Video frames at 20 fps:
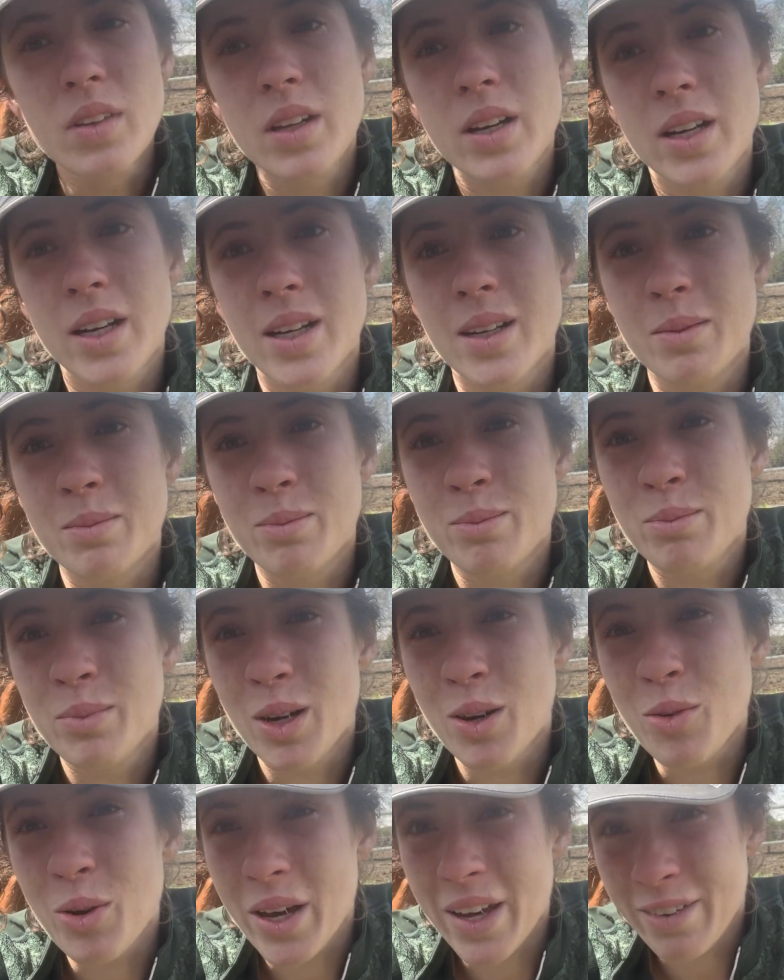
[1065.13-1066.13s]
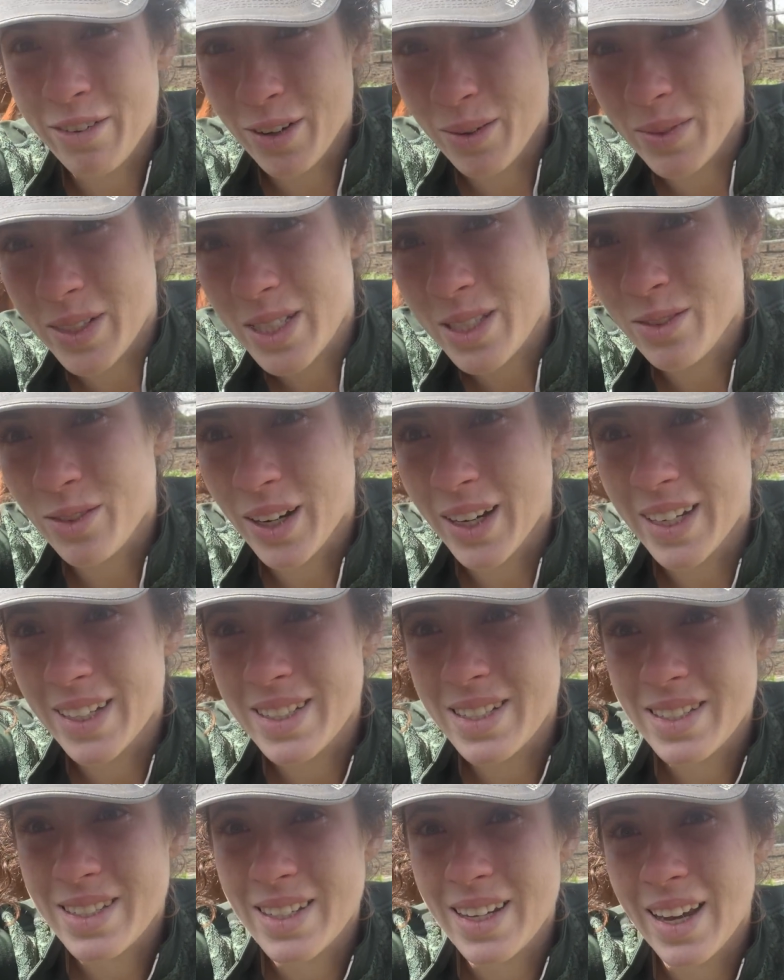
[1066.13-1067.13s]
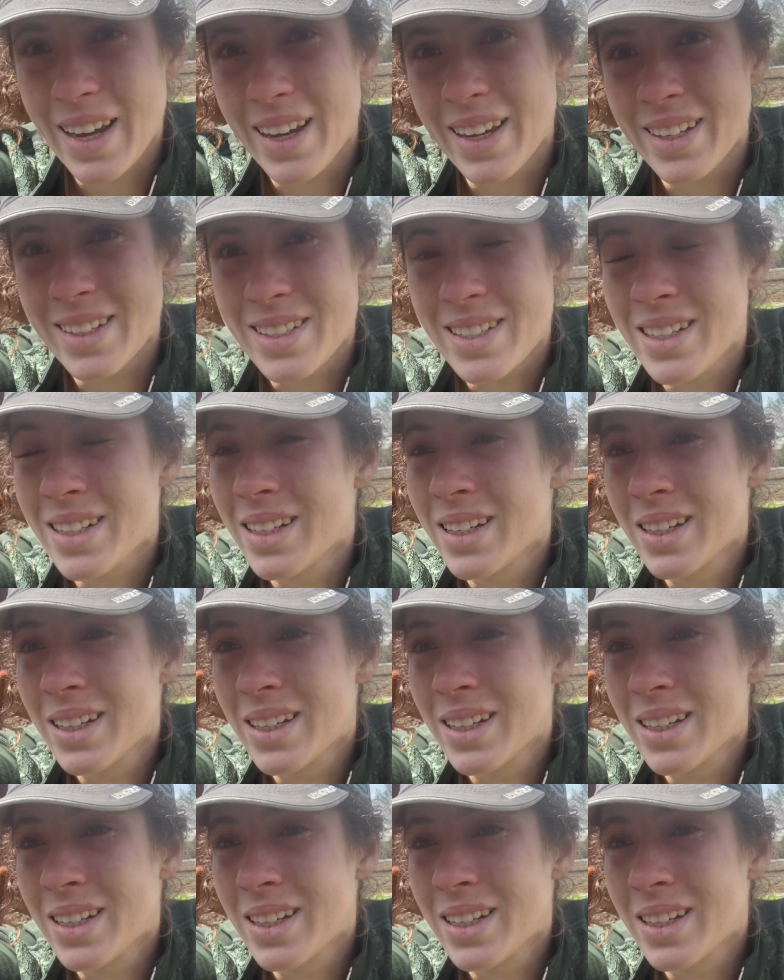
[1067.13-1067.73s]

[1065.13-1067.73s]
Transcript: away from his friends and